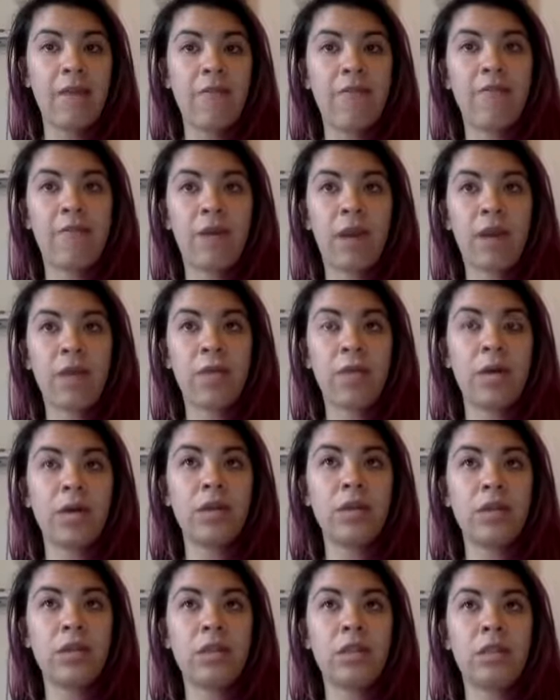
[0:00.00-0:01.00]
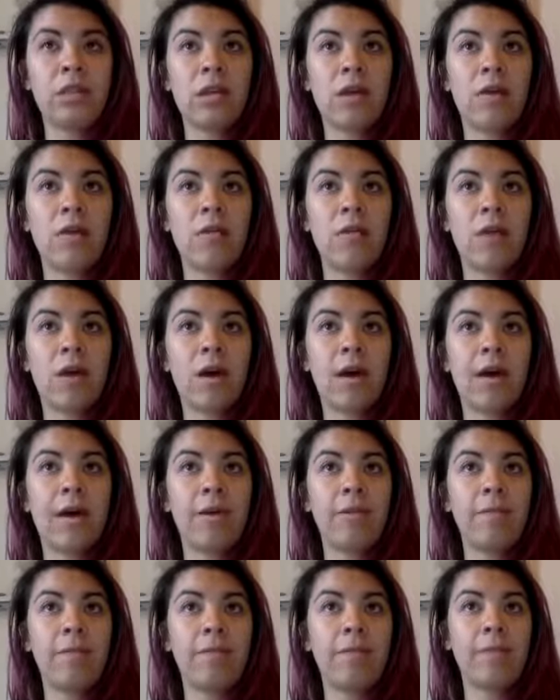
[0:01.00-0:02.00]
fun oils. So
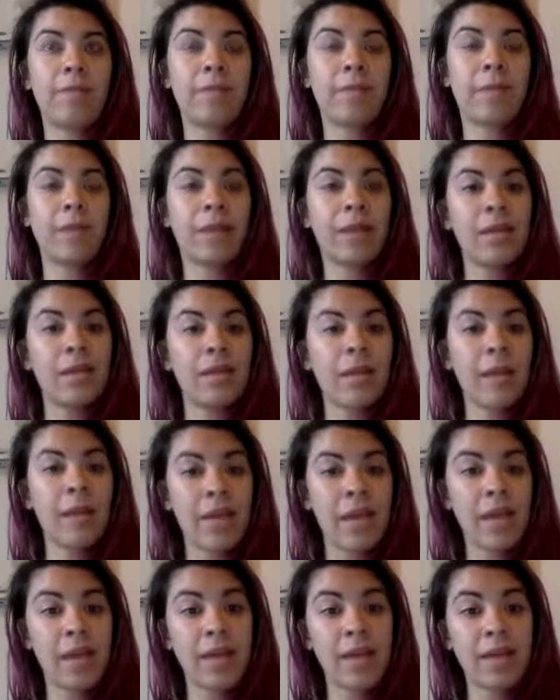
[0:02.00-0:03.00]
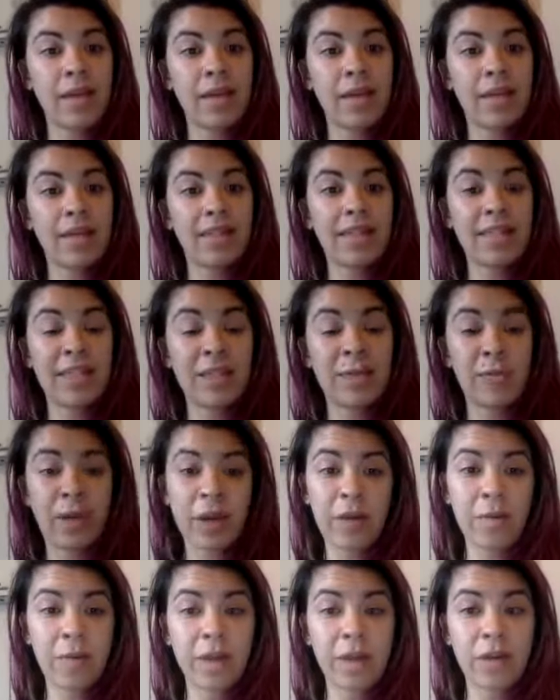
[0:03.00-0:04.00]
um, lemon,
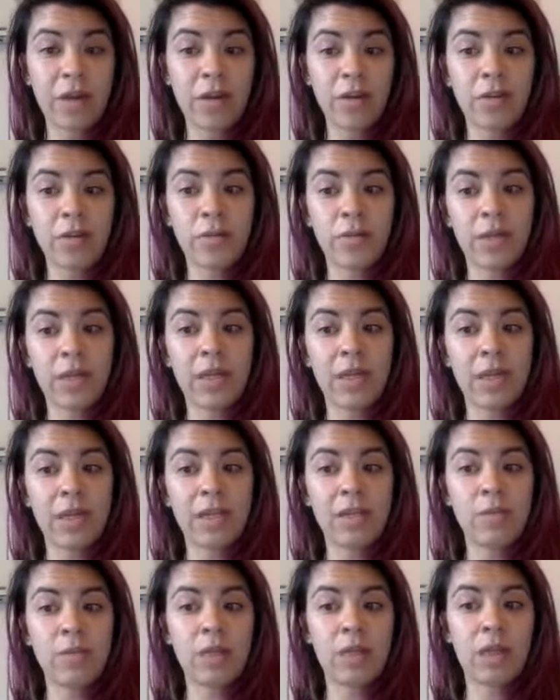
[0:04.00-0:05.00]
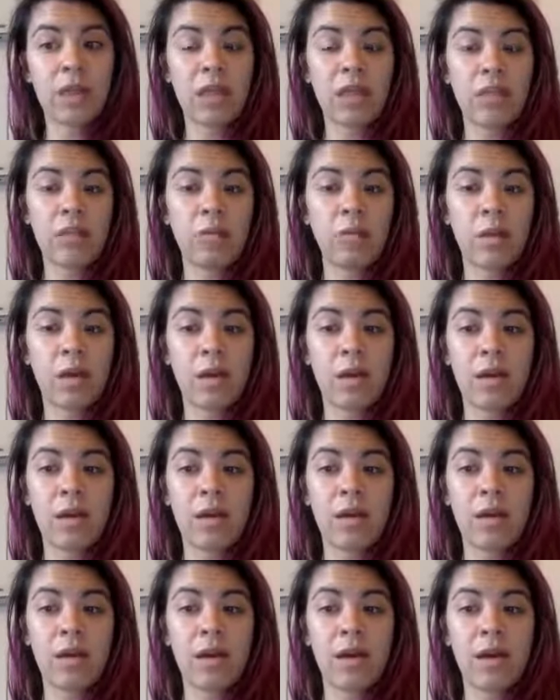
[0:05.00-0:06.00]
spearmint goes really nice with this
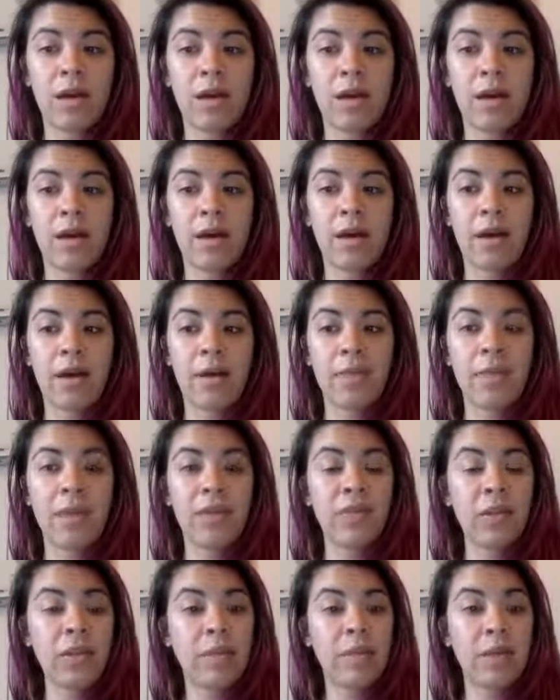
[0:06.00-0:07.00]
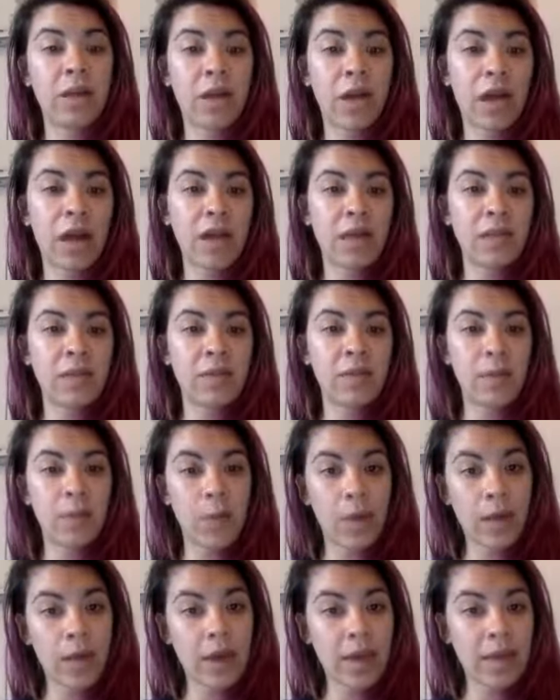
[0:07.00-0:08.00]
one. Um, even lemongrass, if you
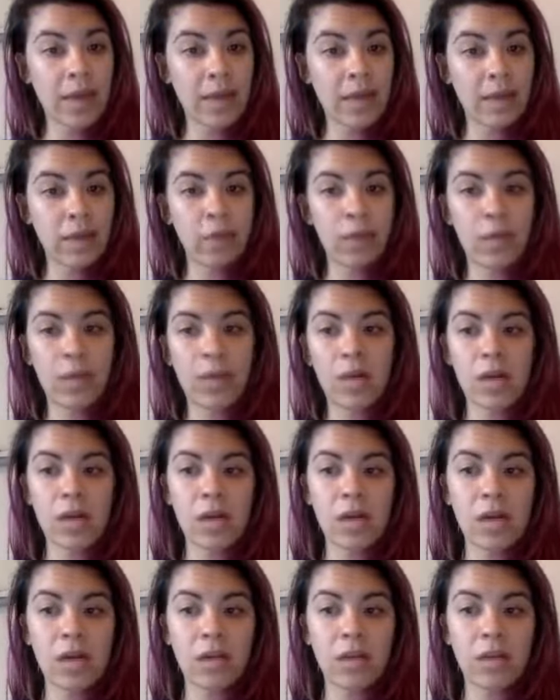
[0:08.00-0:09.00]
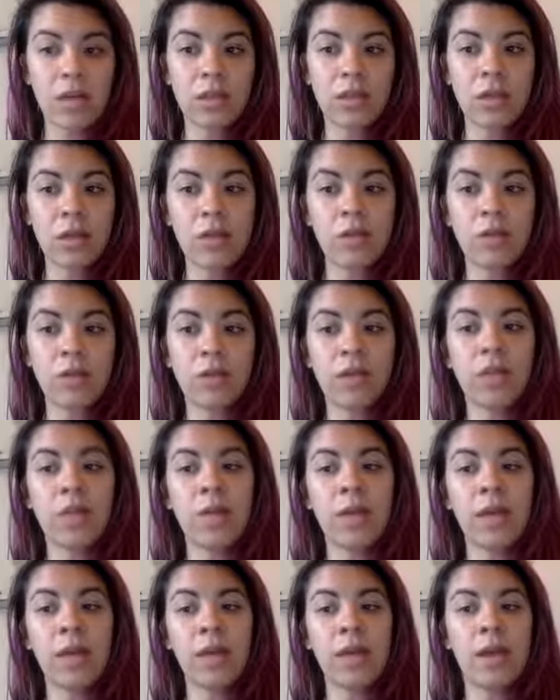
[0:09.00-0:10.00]
want kind of that sweeter tone to
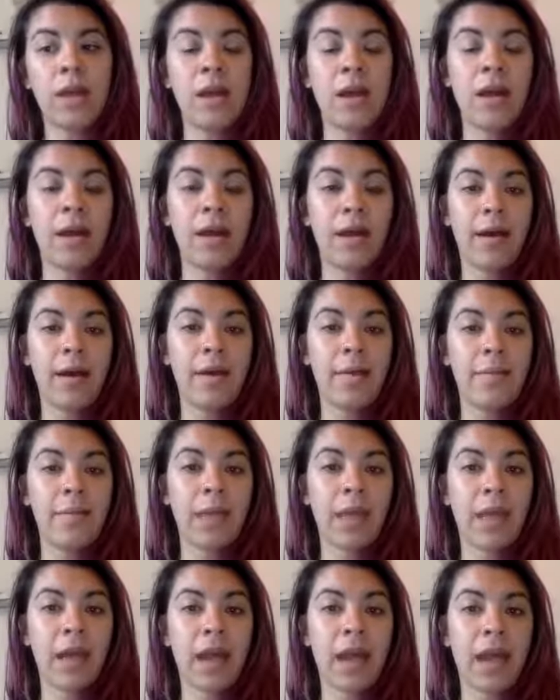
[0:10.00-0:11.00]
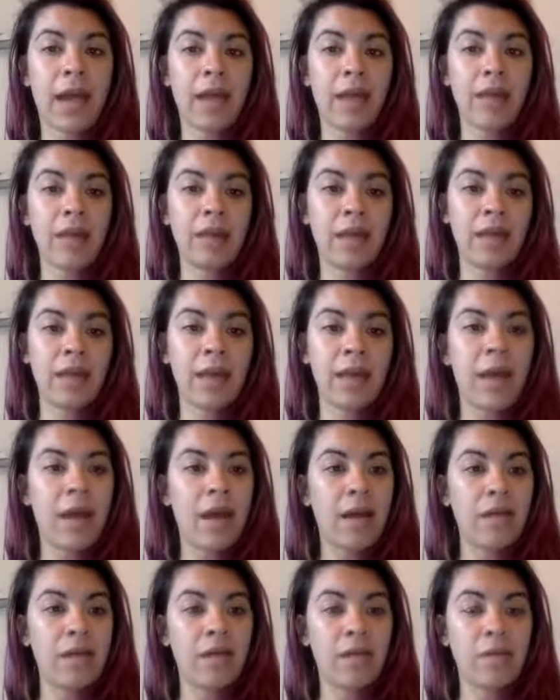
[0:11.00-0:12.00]
it, um, can can
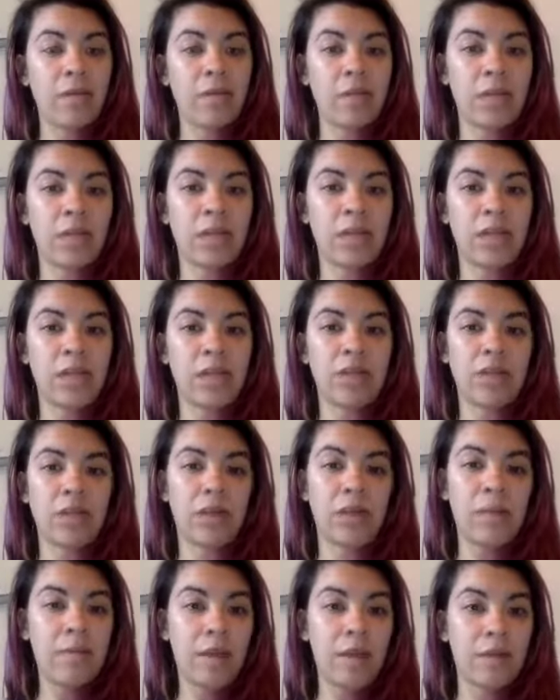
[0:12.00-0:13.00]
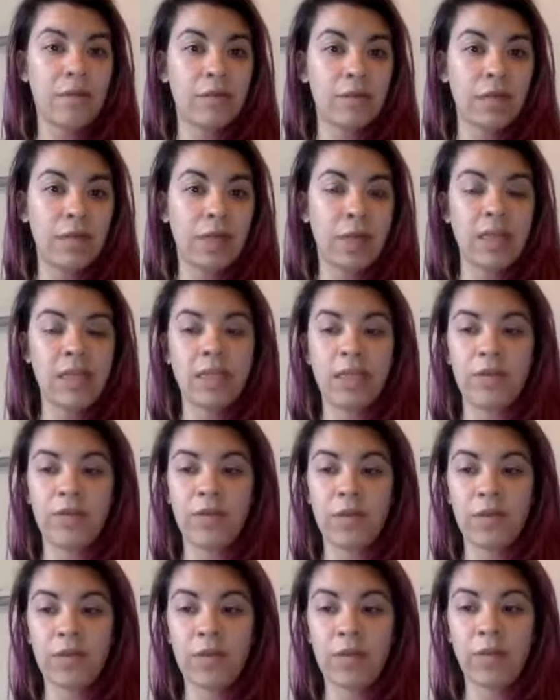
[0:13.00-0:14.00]
add along with the tangerine and make a really nice
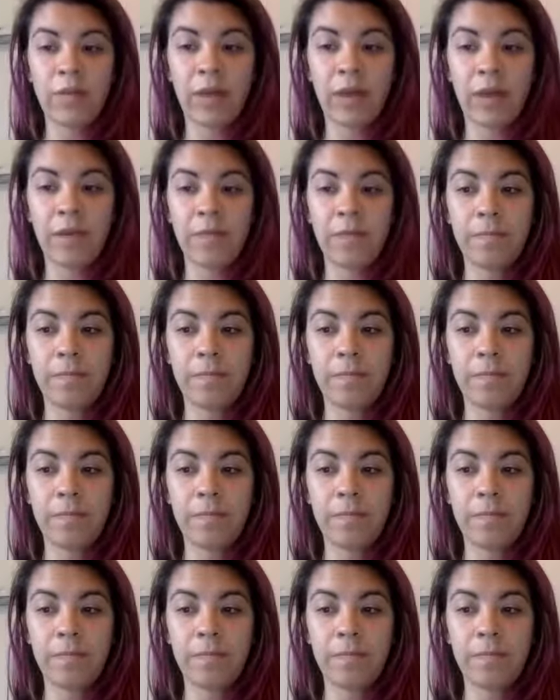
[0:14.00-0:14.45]
diffuser blend.